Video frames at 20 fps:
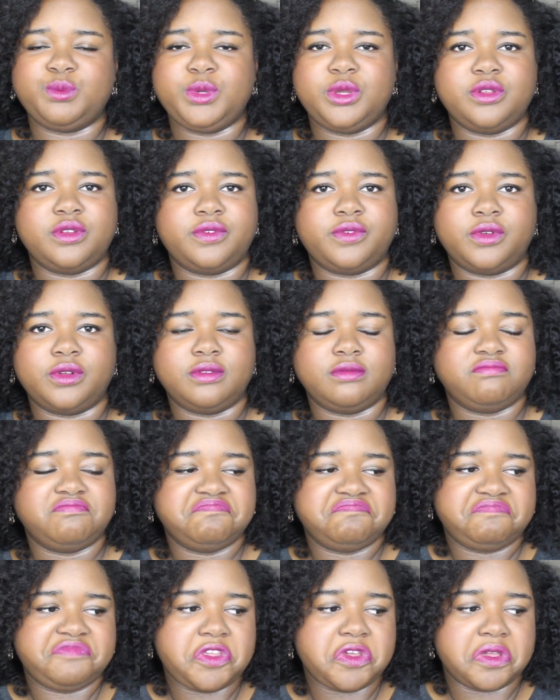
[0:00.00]
beautiful.
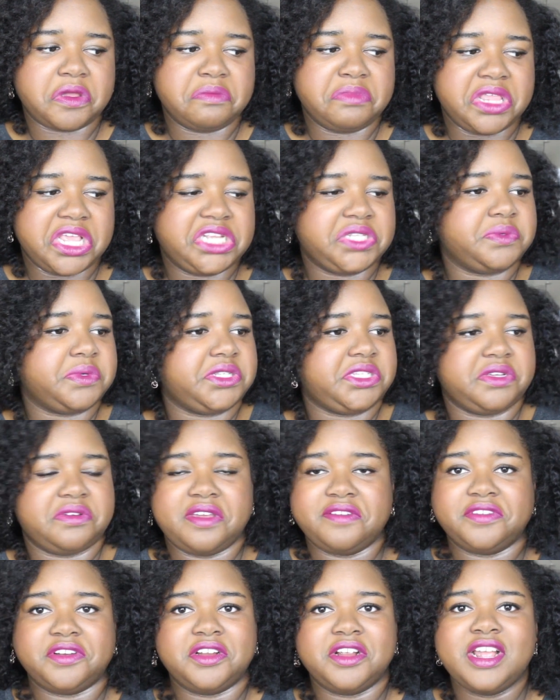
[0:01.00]
No complaints
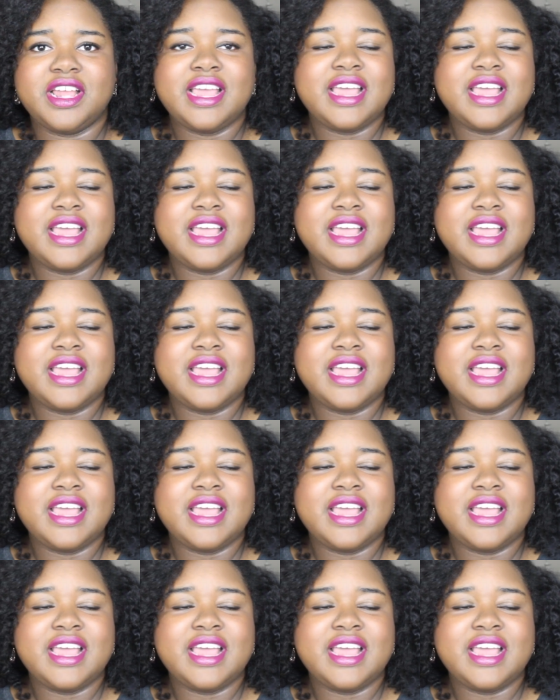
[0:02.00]
whatsoever.